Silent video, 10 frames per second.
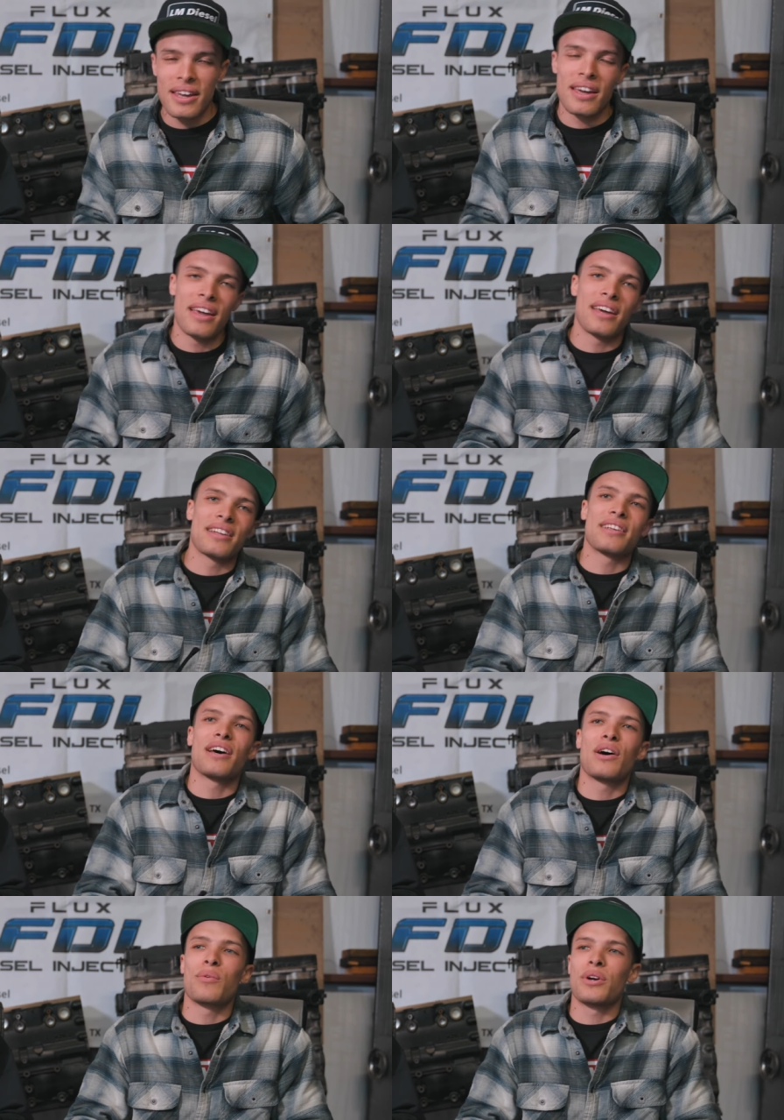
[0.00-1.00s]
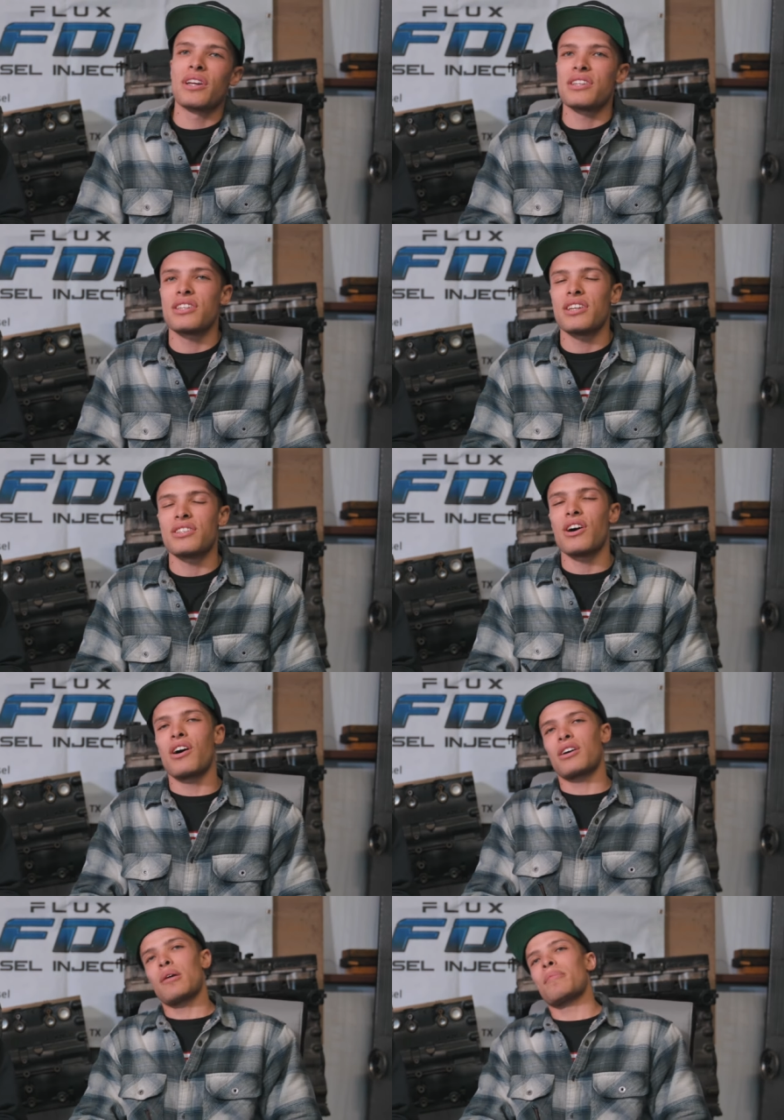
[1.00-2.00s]
and uh, we're just going to
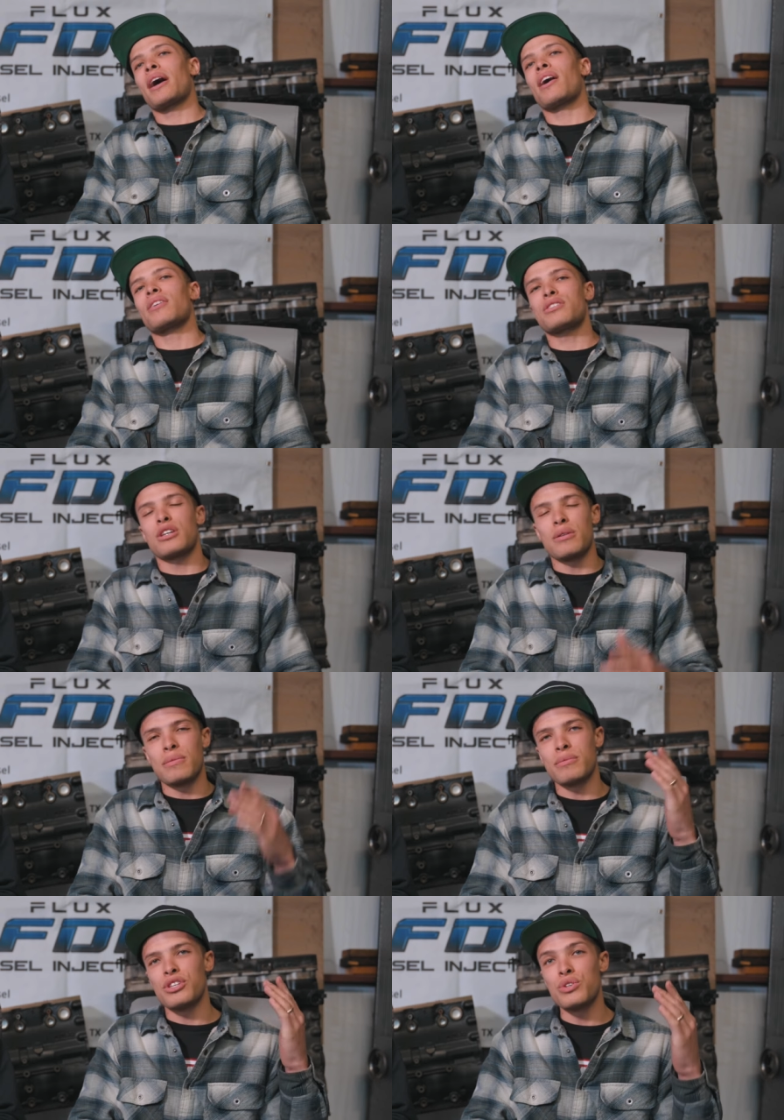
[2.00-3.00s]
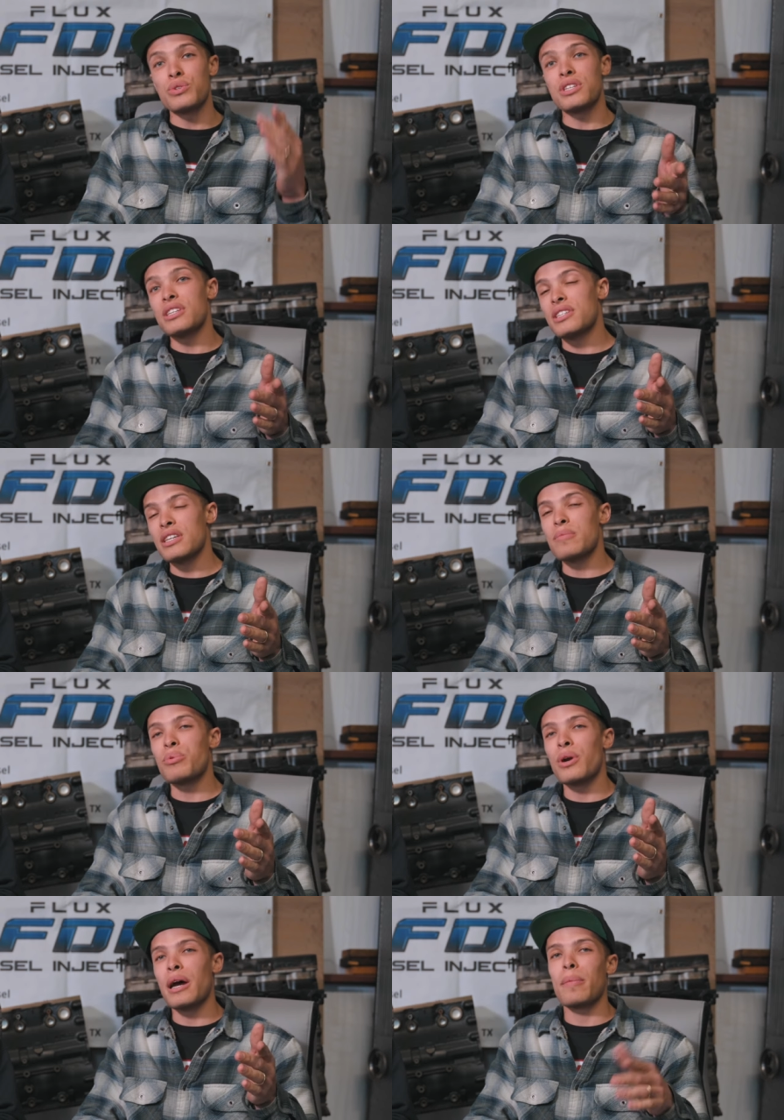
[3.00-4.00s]
talk about some UCC
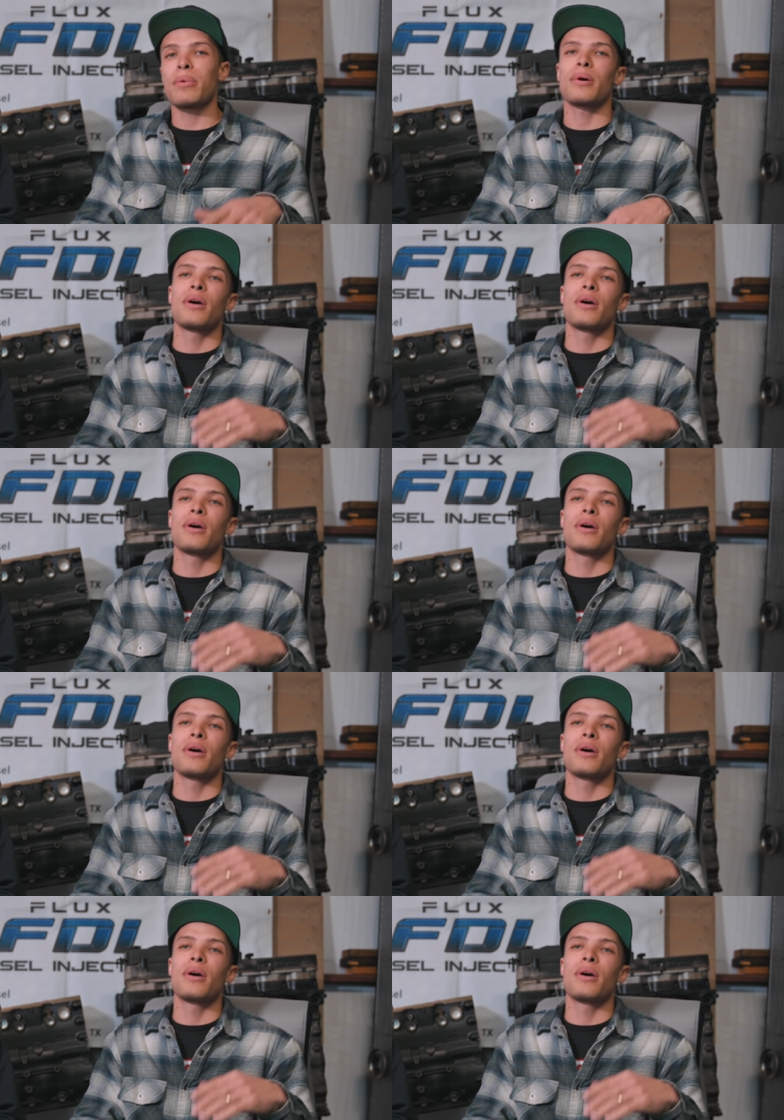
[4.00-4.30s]
prep.